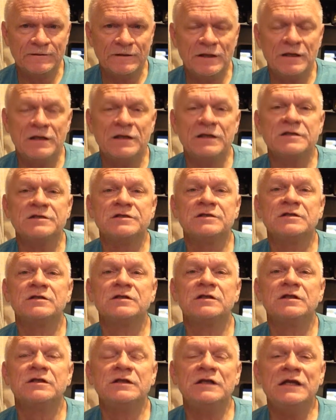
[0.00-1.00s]
It is
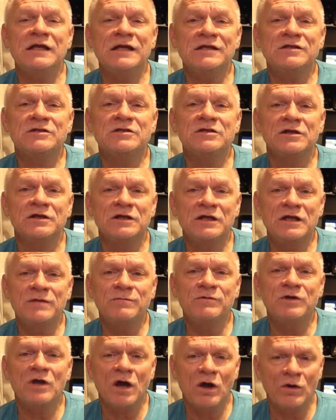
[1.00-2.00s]
the need to
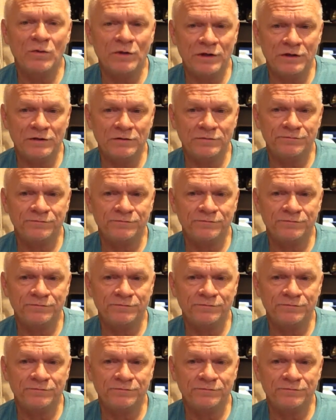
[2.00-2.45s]
keep going.